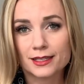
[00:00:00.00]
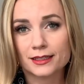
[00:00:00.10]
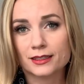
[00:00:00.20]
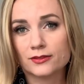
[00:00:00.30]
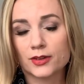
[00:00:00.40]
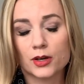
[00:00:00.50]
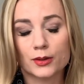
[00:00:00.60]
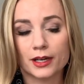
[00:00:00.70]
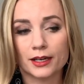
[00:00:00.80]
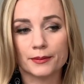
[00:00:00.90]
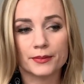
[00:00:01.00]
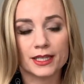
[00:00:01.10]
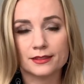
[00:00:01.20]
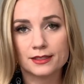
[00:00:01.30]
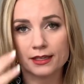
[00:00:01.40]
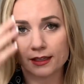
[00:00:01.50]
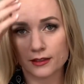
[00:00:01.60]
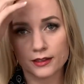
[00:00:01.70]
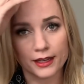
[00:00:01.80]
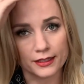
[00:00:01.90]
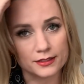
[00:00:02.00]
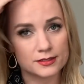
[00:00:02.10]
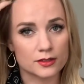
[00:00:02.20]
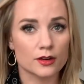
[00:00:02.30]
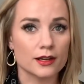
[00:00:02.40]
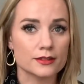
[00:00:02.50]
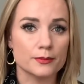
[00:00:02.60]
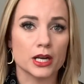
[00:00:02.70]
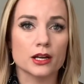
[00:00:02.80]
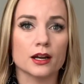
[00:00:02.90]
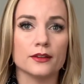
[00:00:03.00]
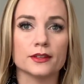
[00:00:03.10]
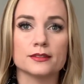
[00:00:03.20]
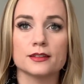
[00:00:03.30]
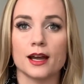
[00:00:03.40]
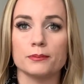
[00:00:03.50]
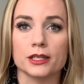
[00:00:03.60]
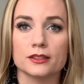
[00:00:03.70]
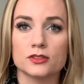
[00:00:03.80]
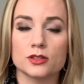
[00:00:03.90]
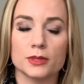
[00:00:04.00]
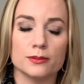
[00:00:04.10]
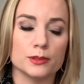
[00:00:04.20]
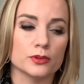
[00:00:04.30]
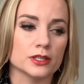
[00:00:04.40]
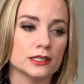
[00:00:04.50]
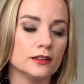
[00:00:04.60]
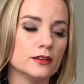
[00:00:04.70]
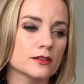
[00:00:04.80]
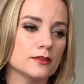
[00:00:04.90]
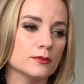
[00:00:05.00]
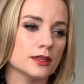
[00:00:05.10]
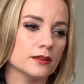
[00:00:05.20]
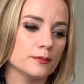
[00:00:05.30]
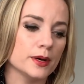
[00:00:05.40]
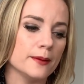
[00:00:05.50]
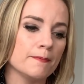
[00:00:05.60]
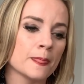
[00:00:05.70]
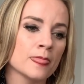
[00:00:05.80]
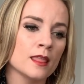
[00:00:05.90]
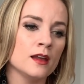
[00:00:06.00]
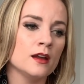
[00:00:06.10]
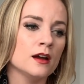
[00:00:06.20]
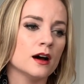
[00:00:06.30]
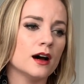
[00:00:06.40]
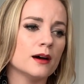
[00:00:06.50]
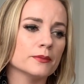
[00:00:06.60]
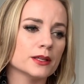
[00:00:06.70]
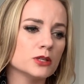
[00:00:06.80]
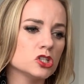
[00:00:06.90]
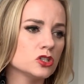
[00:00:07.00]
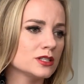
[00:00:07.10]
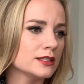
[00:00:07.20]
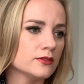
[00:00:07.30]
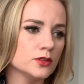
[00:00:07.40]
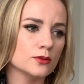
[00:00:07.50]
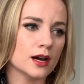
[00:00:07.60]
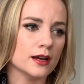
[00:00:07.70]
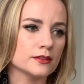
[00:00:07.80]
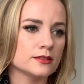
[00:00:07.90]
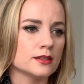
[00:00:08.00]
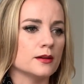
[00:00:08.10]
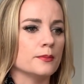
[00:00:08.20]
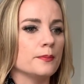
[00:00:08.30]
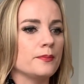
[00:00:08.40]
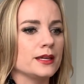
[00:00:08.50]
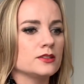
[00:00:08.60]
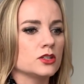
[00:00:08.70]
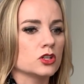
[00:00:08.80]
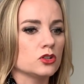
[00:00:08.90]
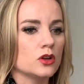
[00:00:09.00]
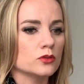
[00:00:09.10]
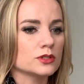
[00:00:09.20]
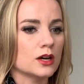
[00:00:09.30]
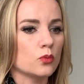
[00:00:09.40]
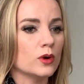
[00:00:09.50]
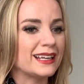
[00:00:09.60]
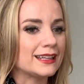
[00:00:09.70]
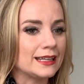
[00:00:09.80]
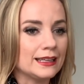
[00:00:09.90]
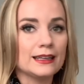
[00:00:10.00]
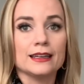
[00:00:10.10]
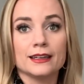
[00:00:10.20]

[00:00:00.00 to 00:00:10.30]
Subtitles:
info. He's taking clients across America on this topic because so many people are dealing with it. But let me just give you guys some basic notes on what he